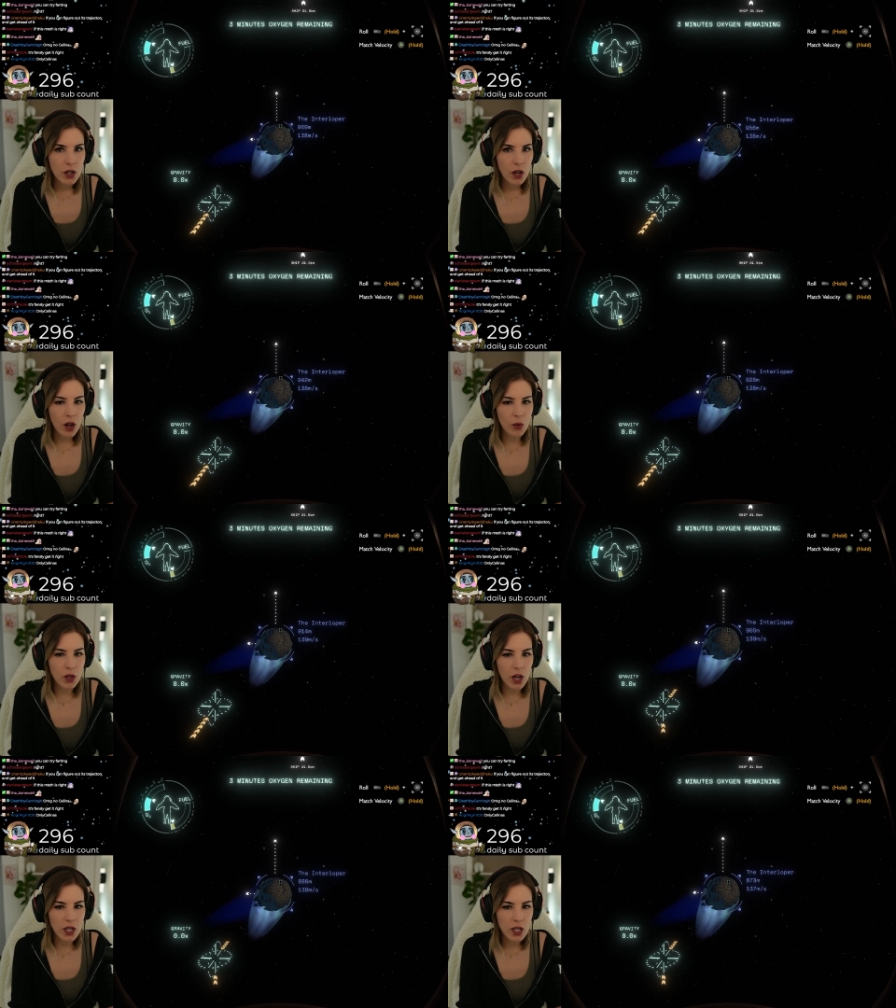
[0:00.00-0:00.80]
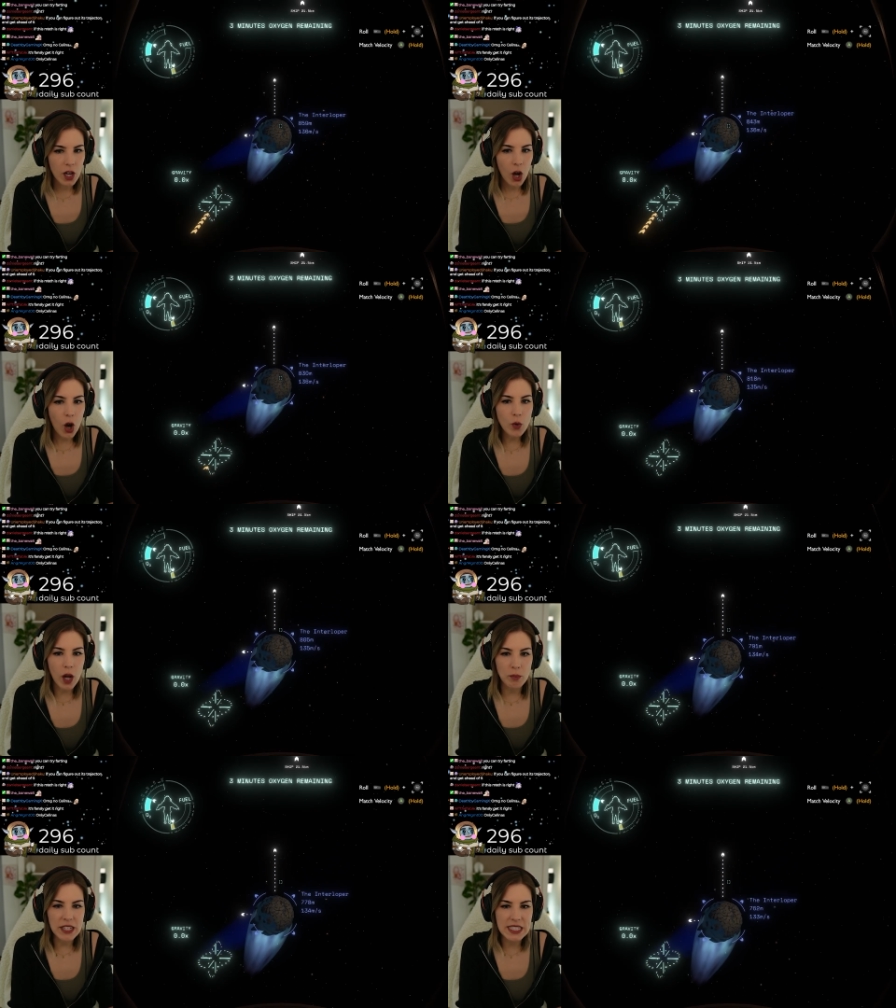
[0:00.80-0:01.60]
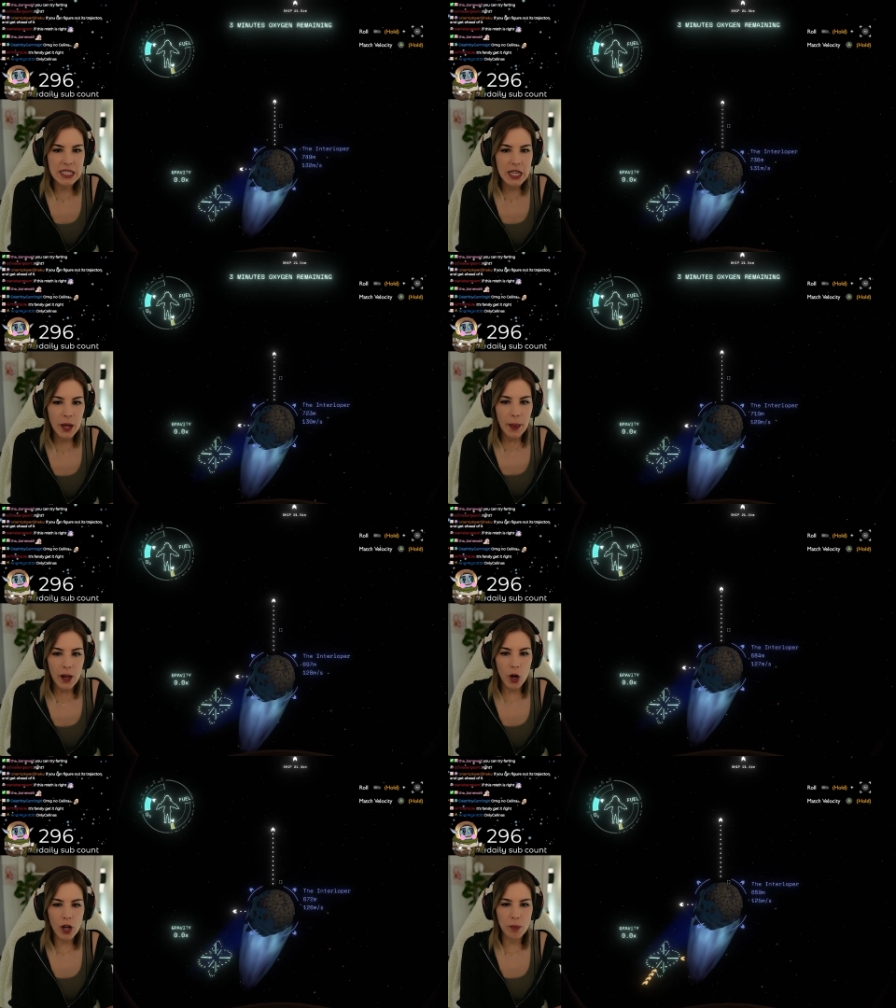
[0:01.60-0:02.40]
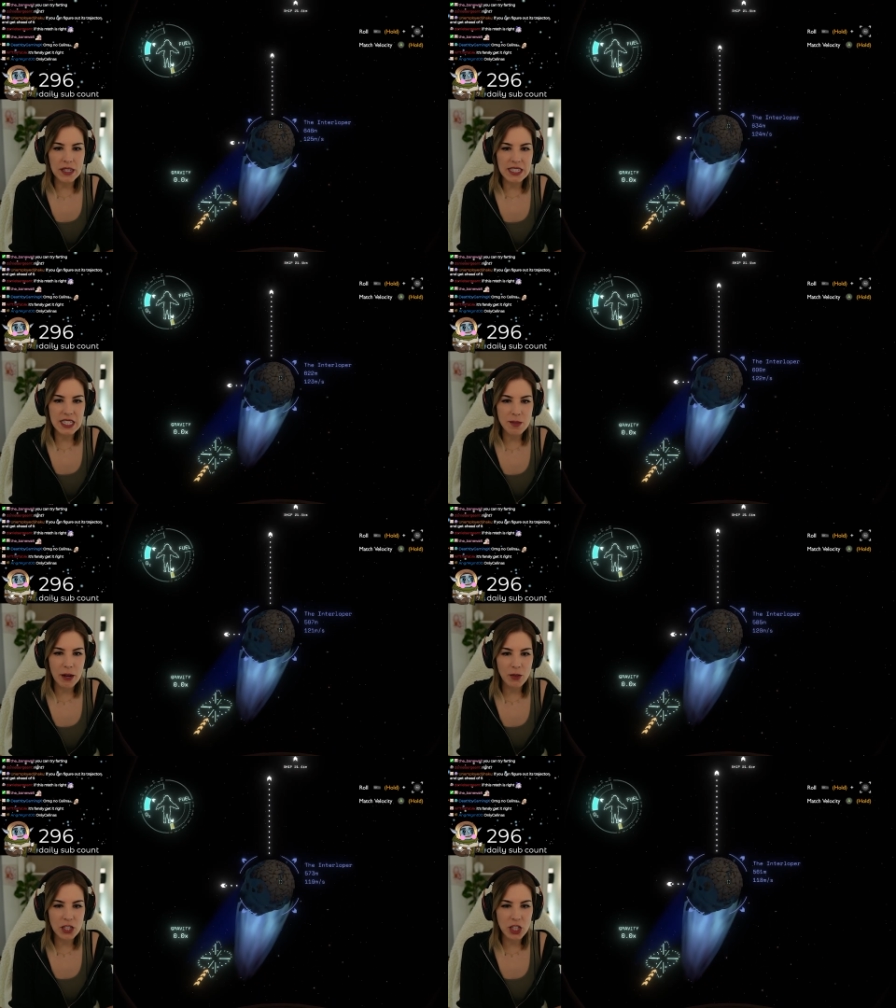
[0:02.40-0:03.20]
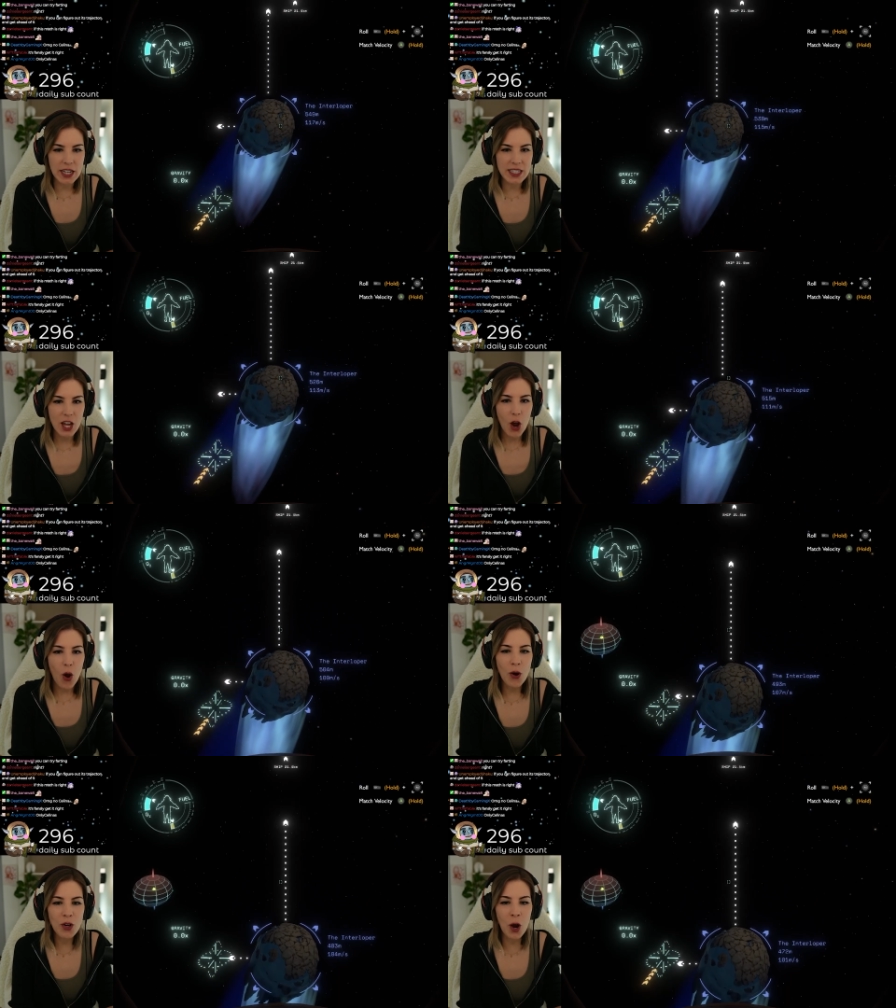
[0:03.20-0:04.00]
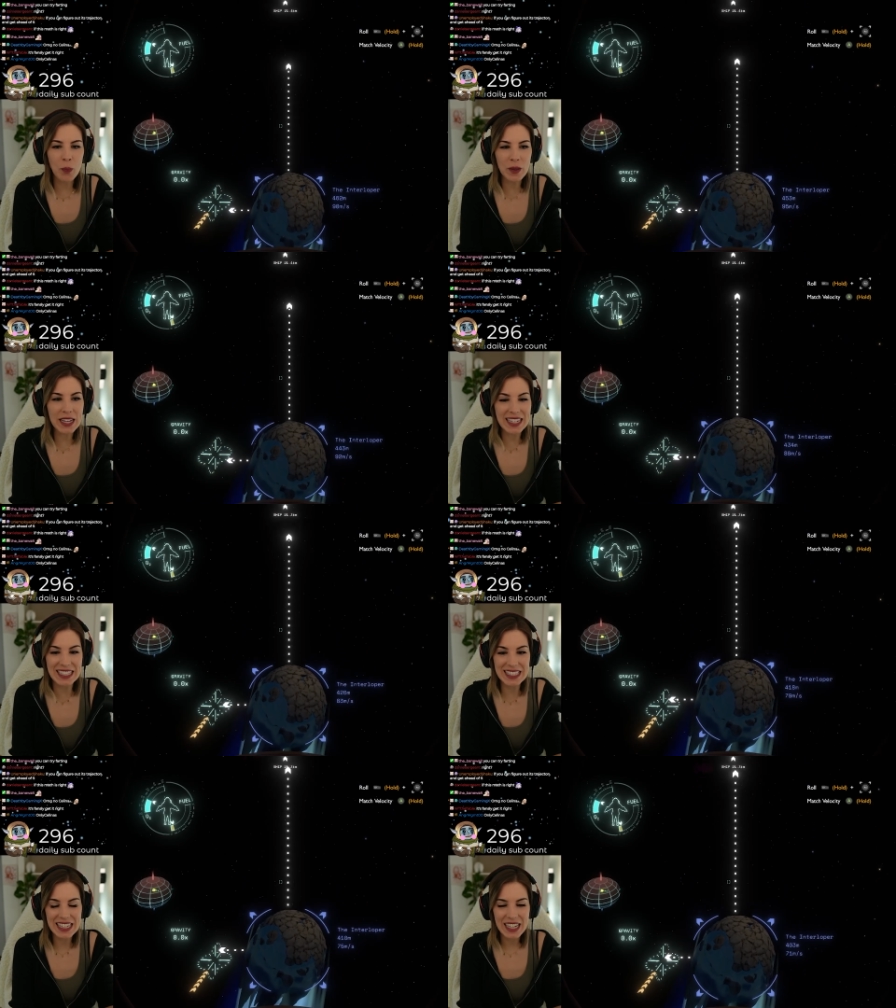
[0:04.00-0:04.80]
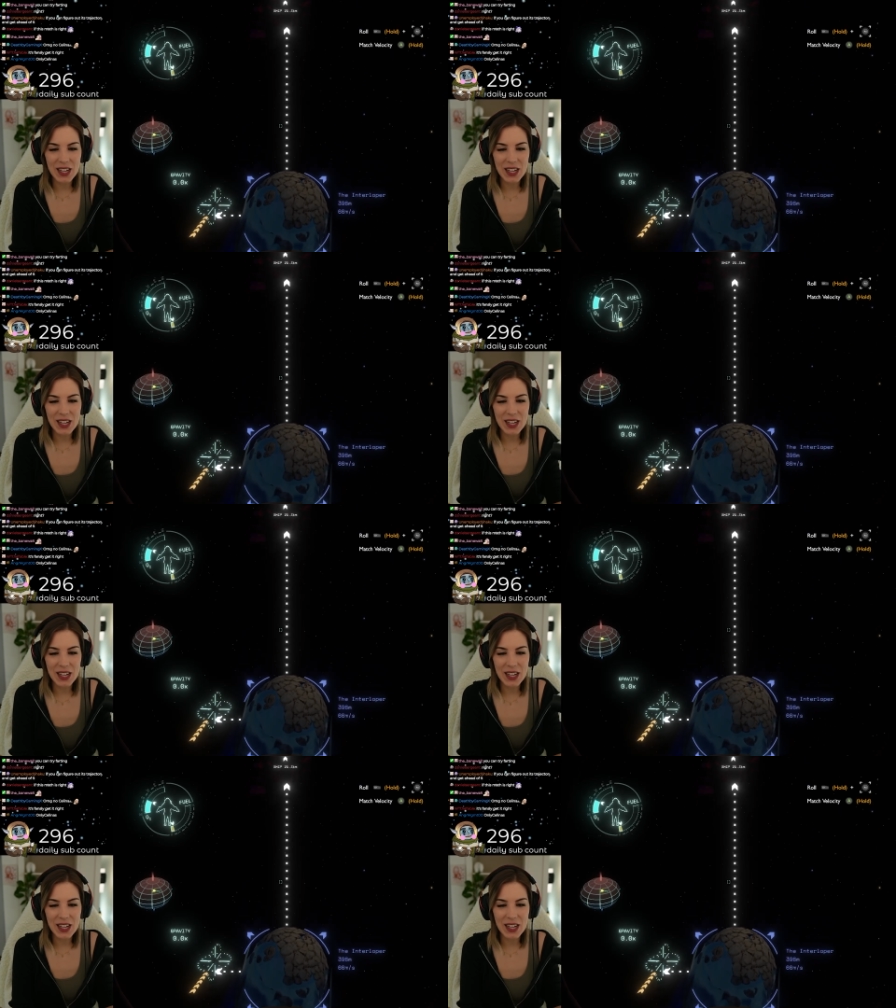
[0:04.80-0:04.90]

Oh god. Oh god, please. Oh god, please. This is my only chance. Oh no, please.